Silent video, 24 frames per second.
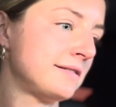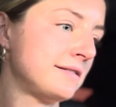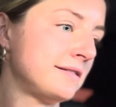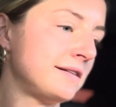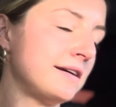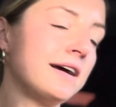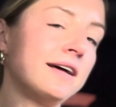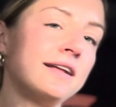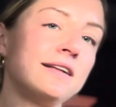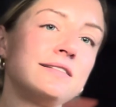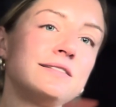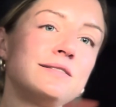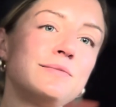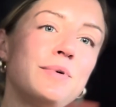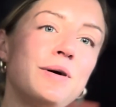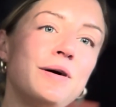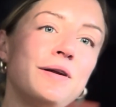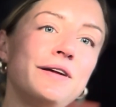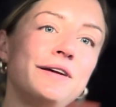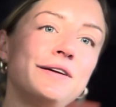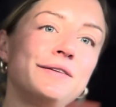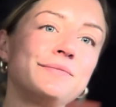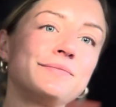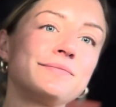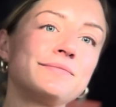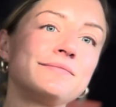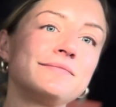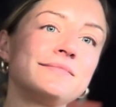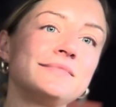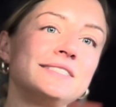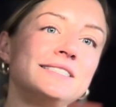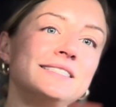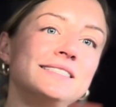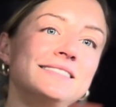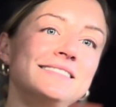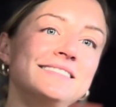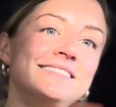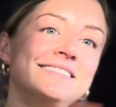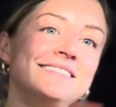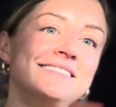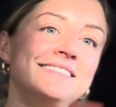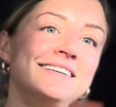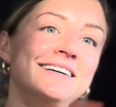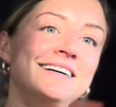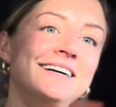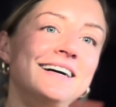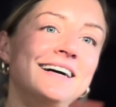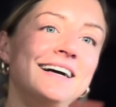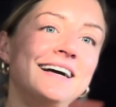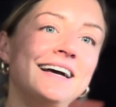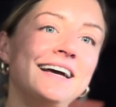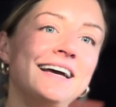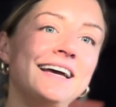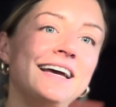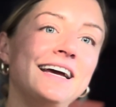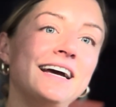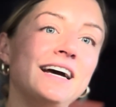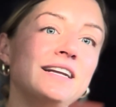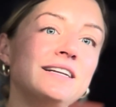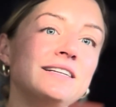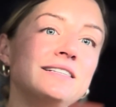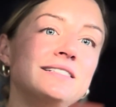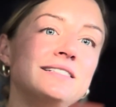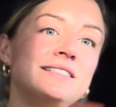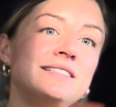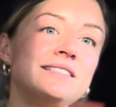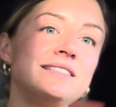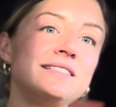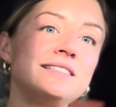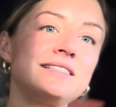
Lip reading: Yeah, that's about it. And